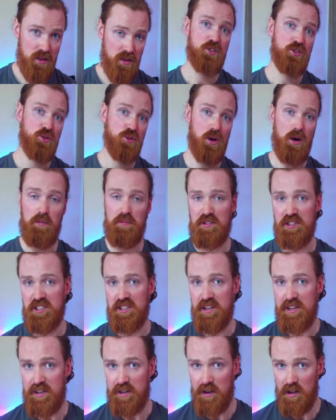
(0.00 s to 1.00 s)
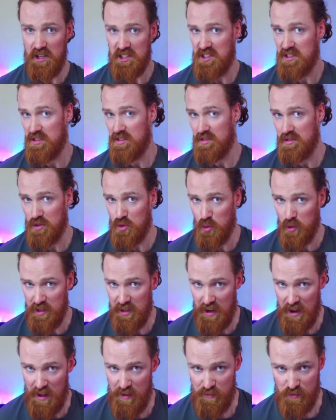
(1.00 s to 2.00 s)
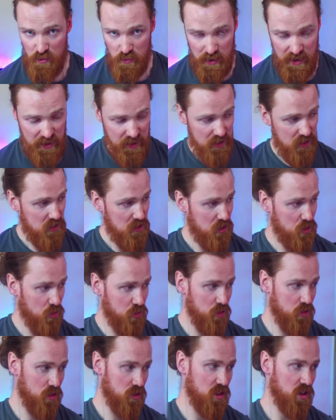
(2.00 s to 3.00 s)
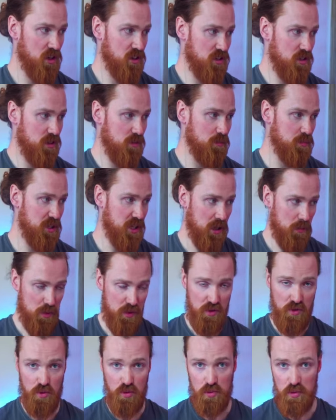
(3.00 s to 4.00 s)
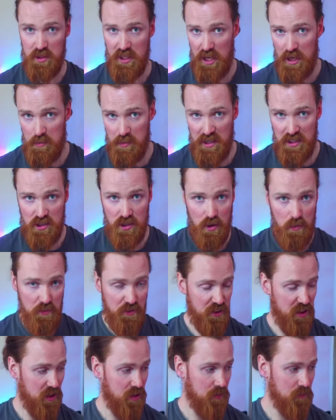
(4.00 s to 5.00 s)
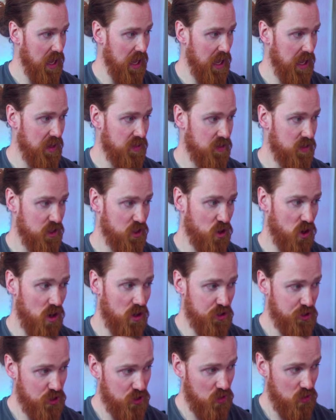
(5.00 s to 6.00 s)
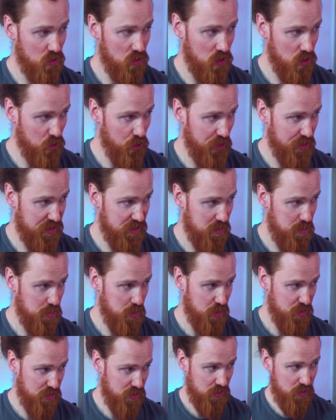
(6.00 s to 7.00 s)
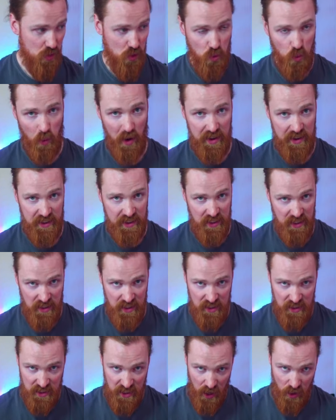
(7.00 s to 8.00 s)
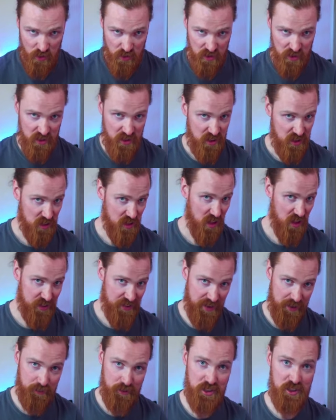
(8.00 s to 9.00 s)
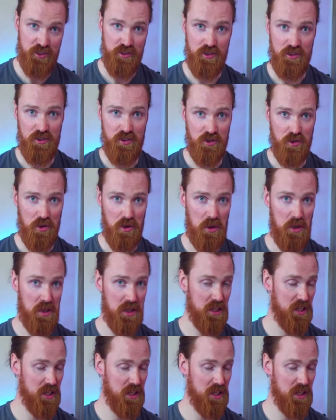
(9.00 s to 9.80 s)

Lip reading: You obviously lost 20 life already, so you're gonna be able to reanimate something, and you're also going to put 20 counters on a creature you control.